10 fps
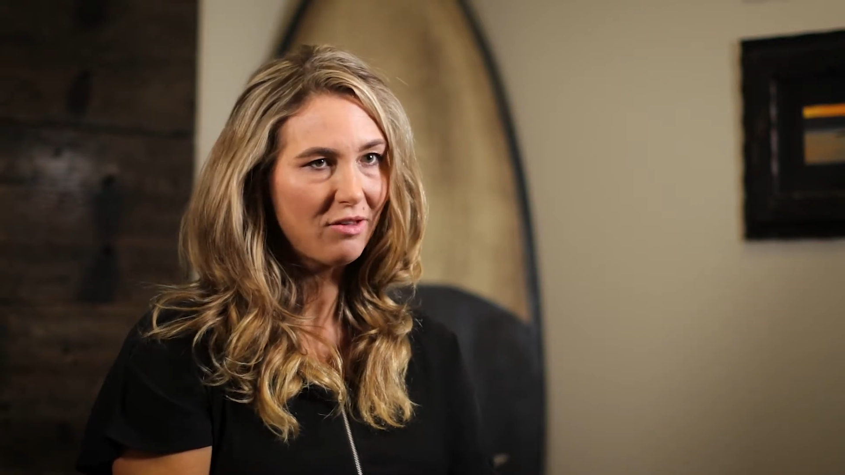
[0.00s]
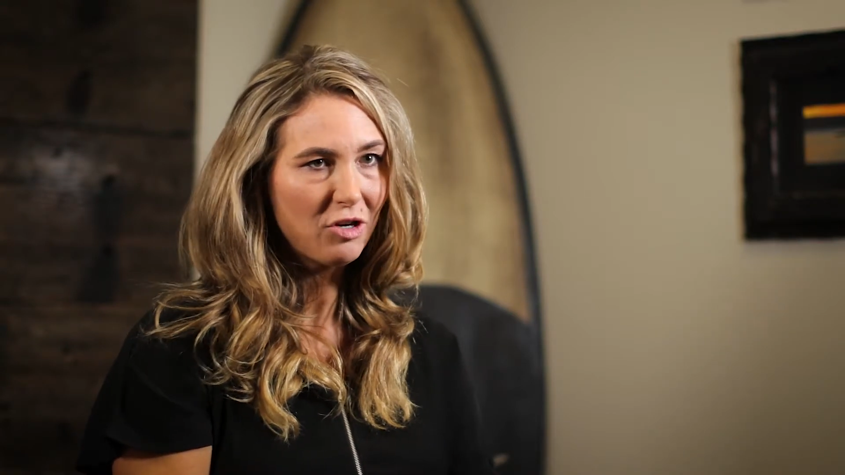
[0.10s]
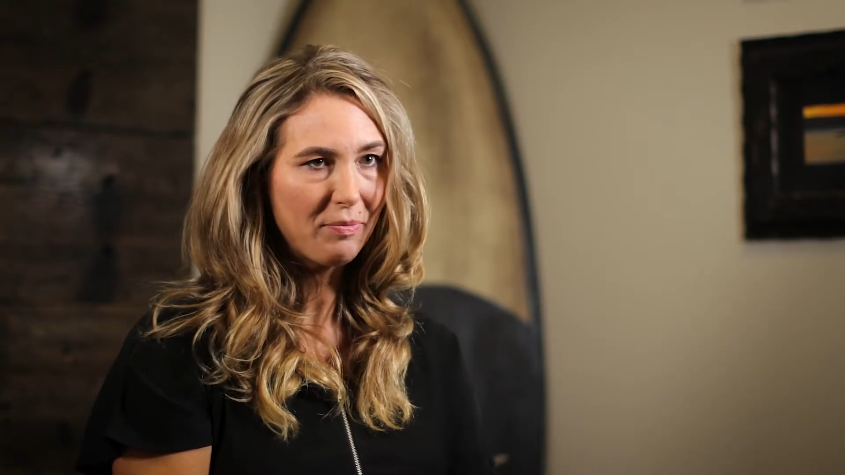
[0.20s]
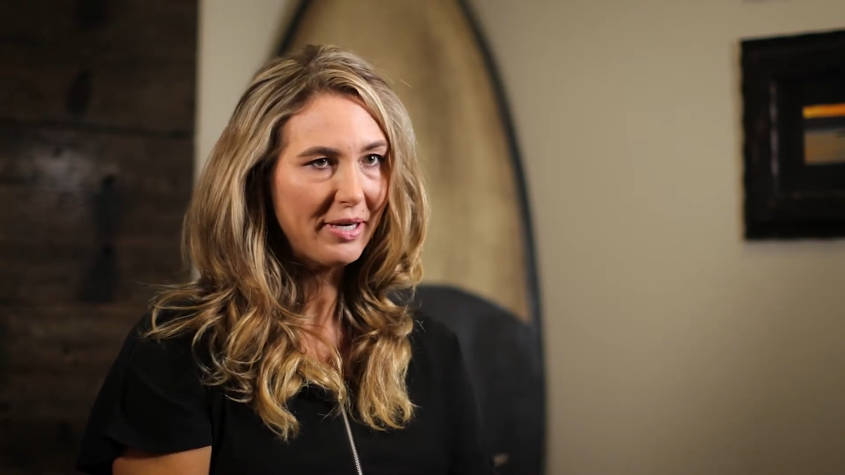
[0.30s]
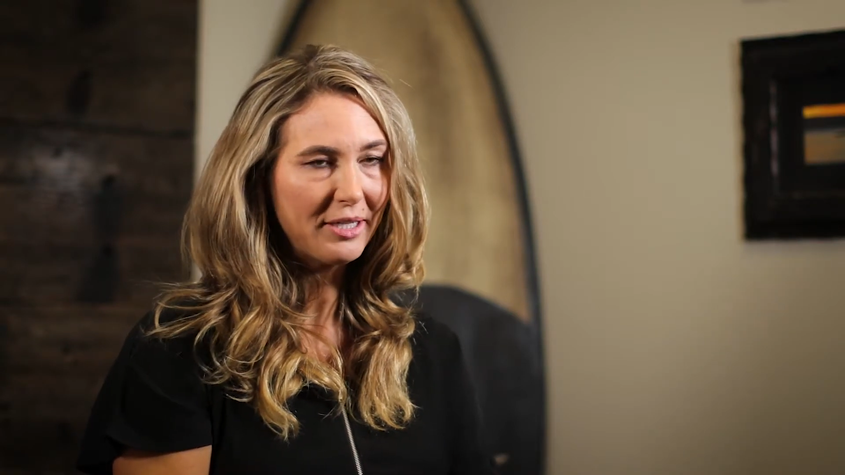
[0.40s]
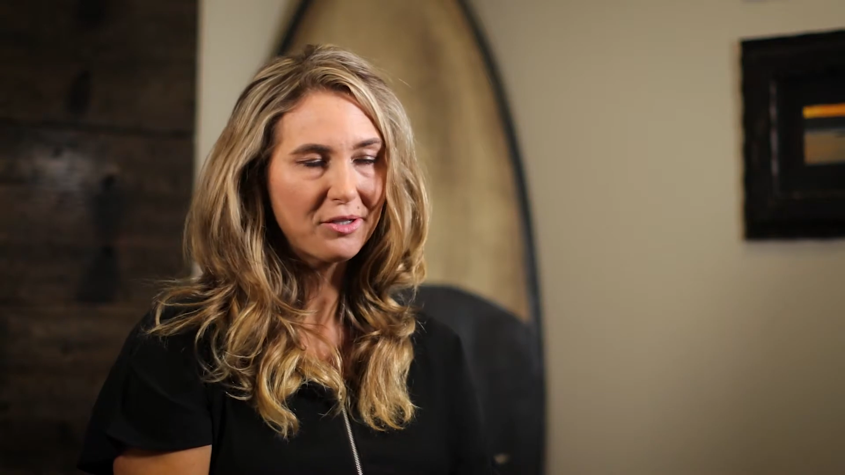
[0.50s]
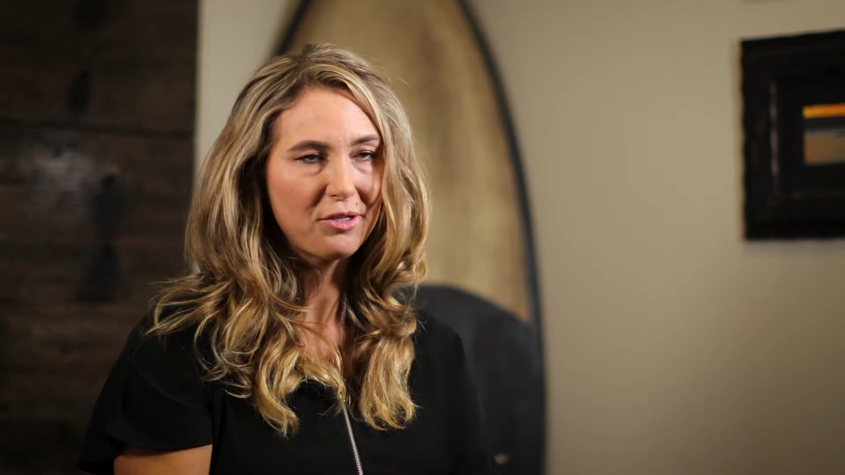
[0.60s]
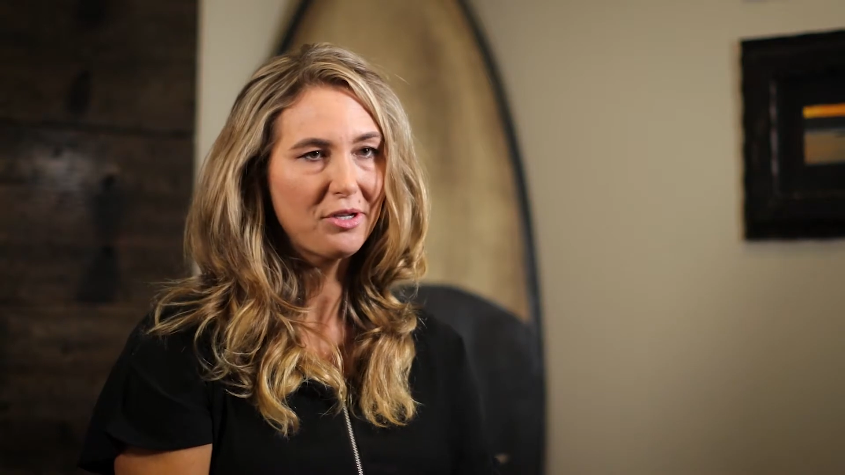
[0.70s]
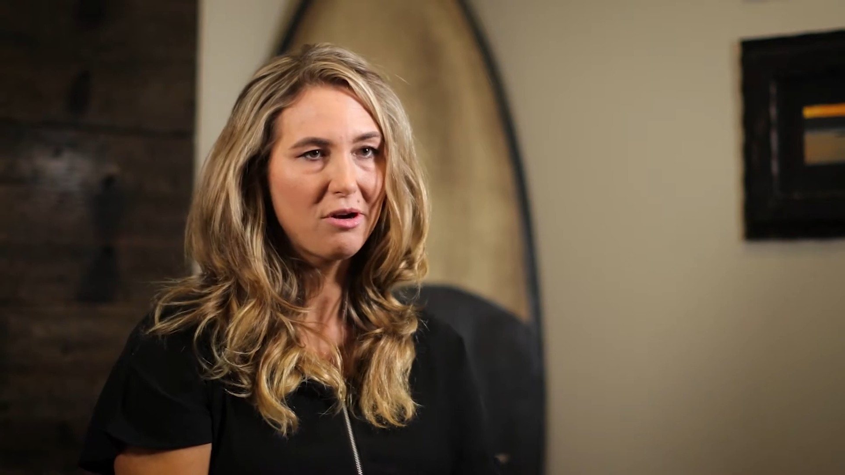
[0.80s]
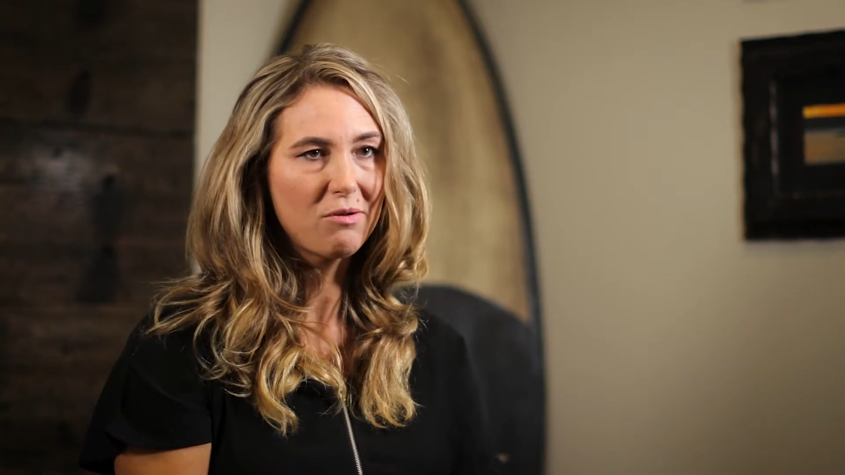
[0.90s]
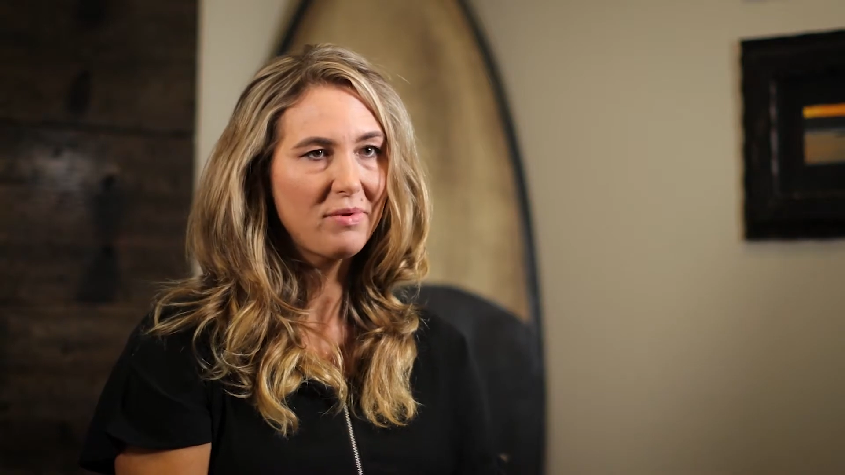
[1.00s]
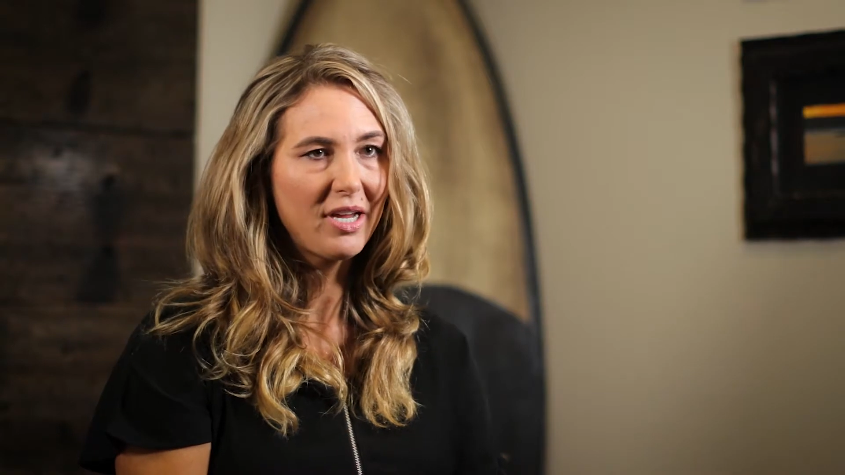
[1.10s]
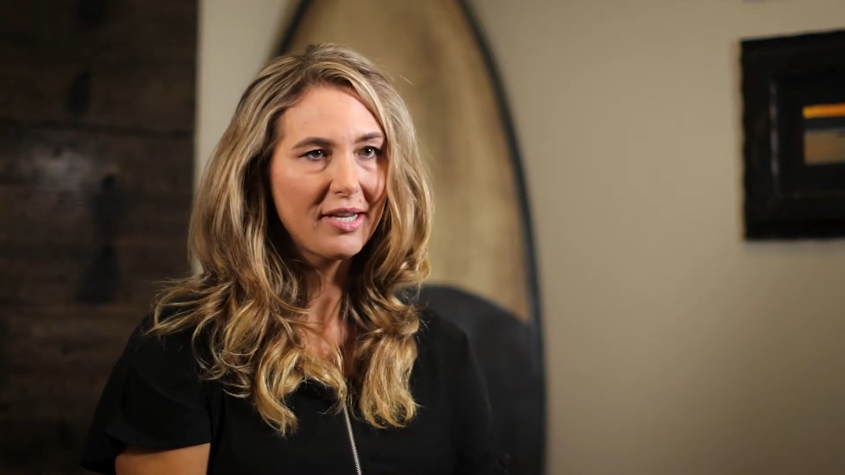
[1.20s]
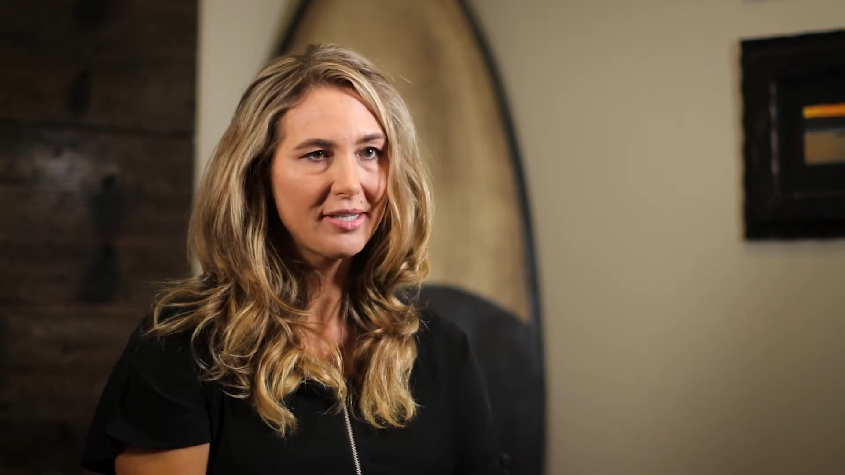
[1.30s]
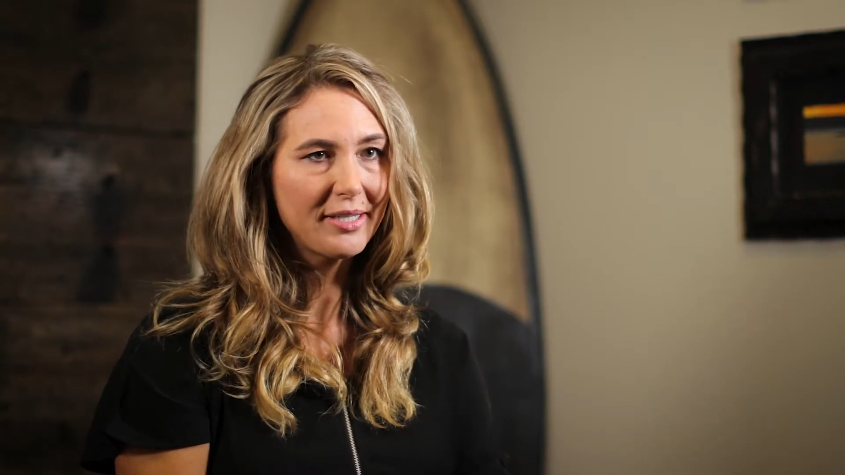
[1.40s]
30 minutes or so
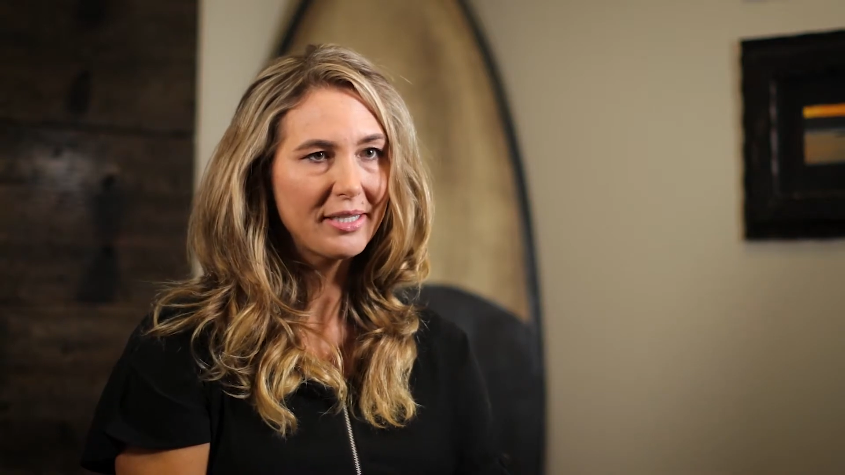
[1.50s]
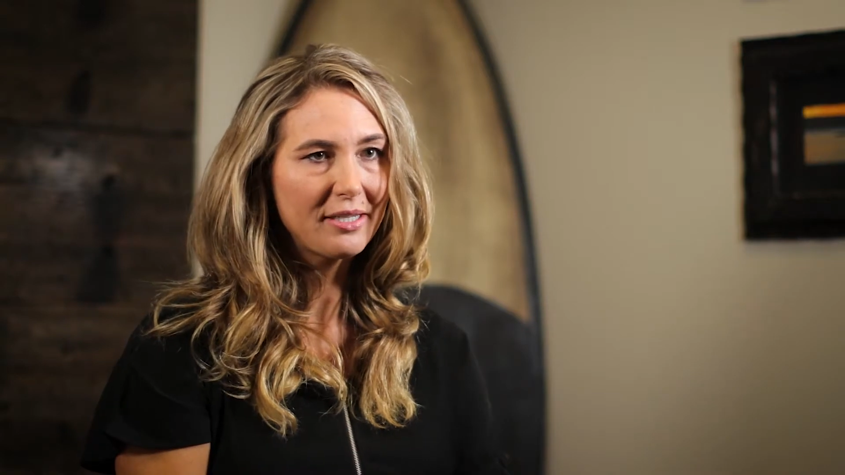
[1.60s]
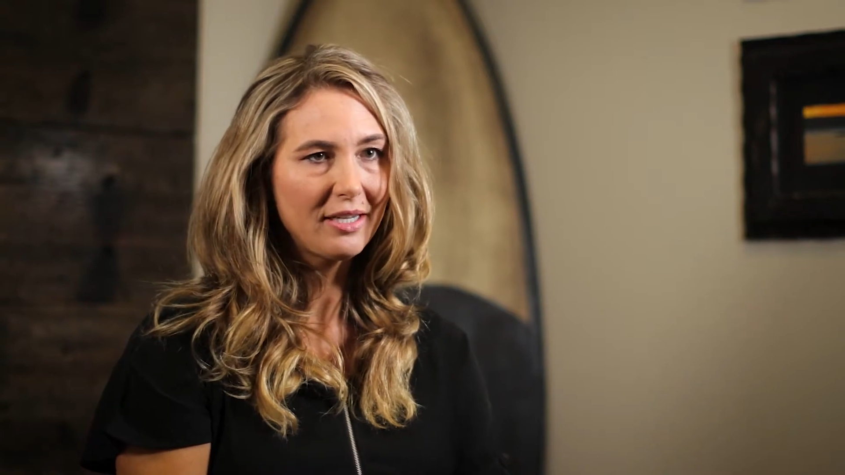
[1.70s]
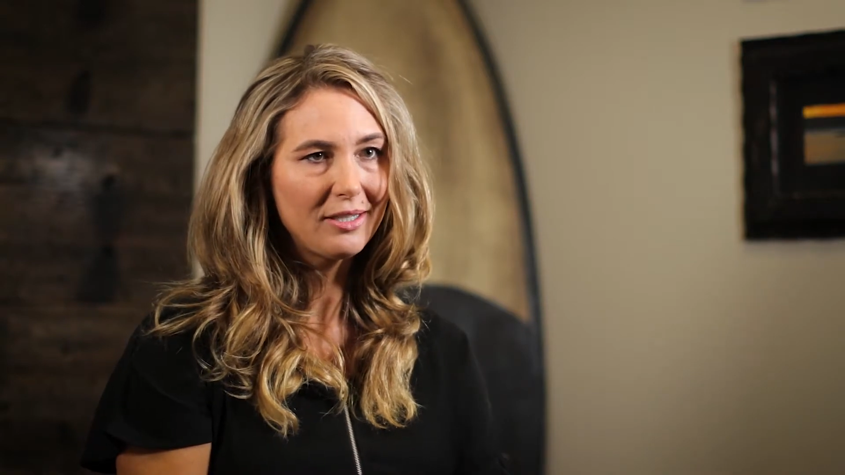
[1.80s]
because